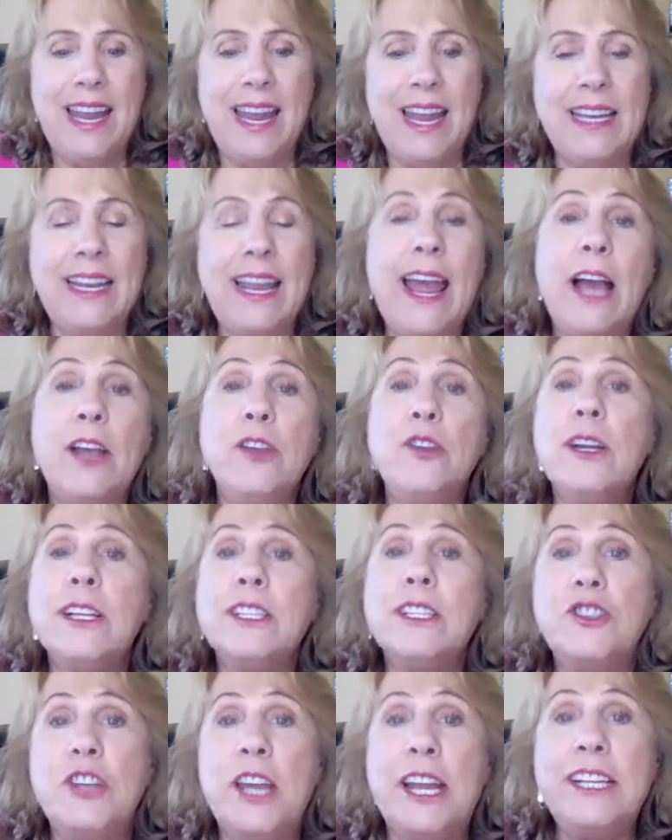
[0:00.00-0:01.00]
and how you
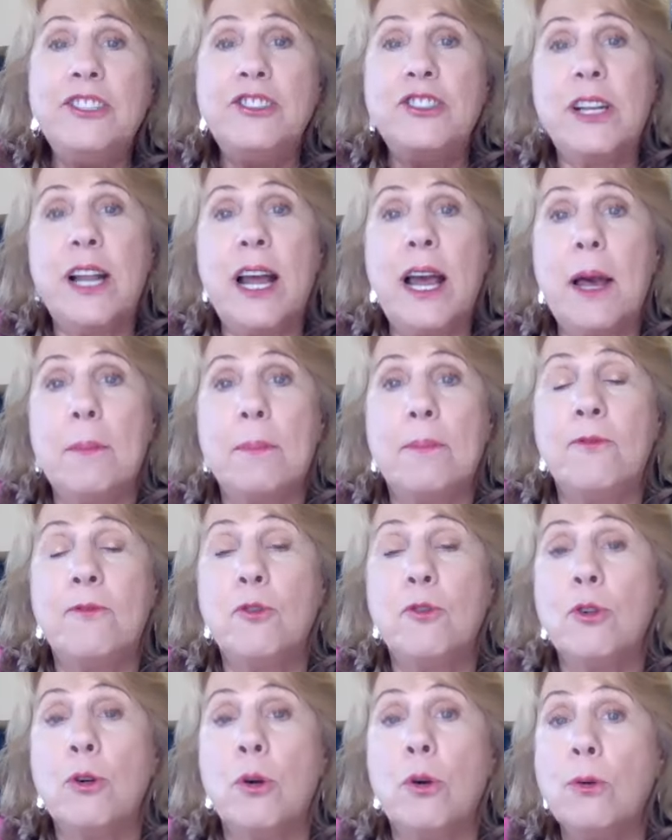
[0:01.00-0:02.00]
can change it up
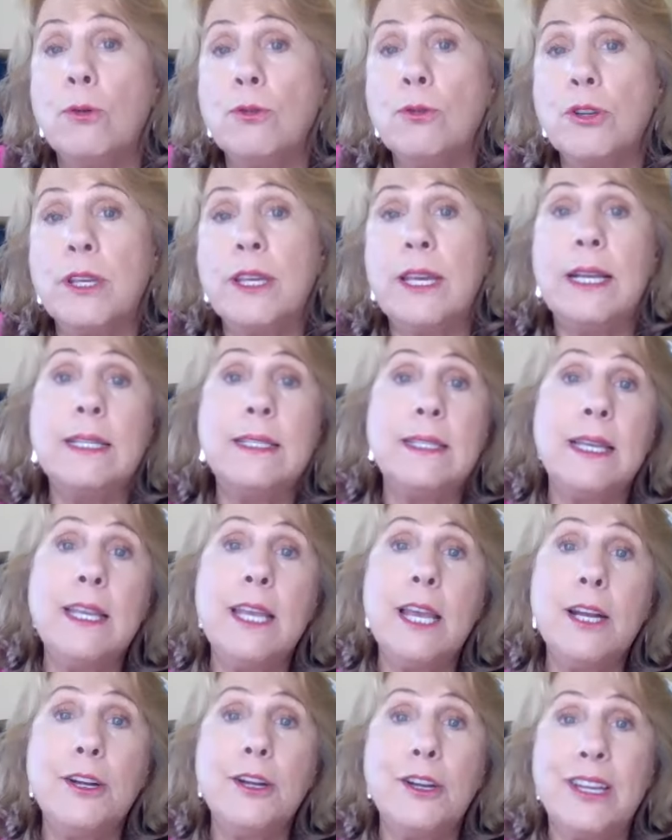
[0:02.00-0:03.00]
for older kids
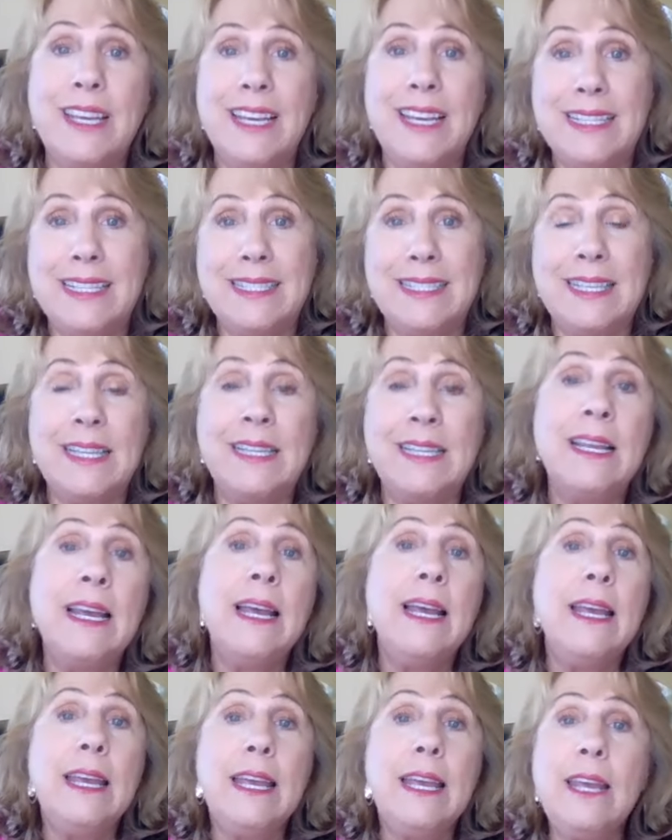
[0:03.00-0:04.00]
and younger kids, and
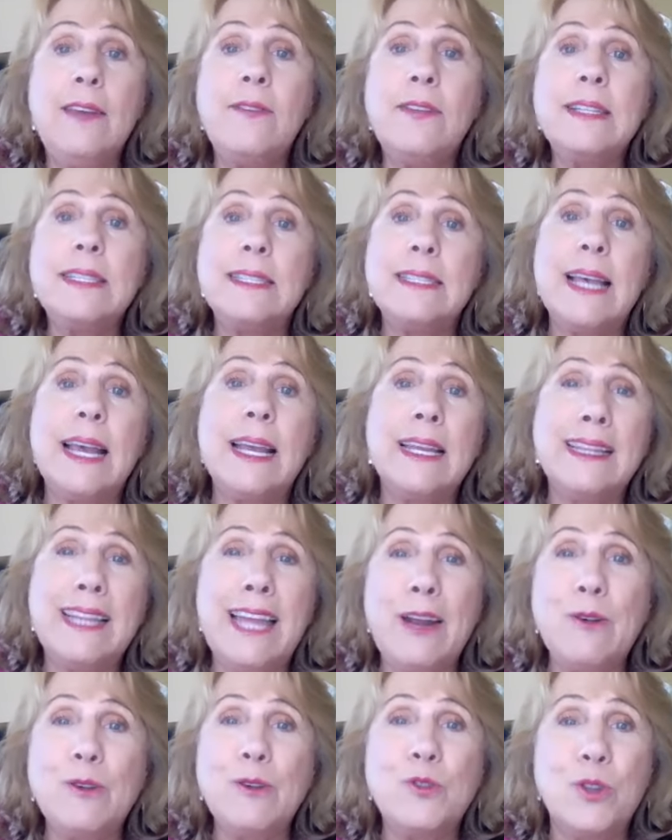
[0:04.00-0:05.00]
even second
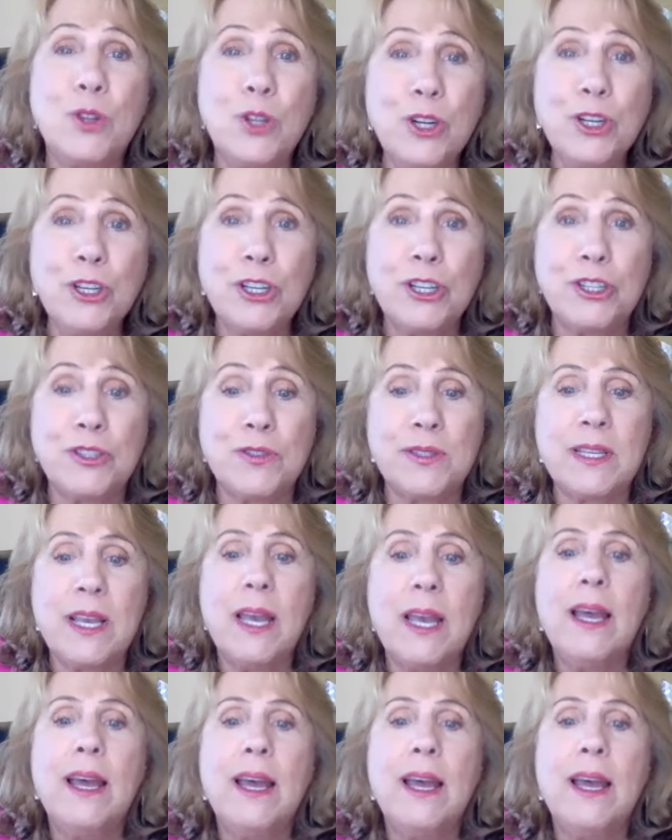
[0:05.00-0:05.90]
language learners.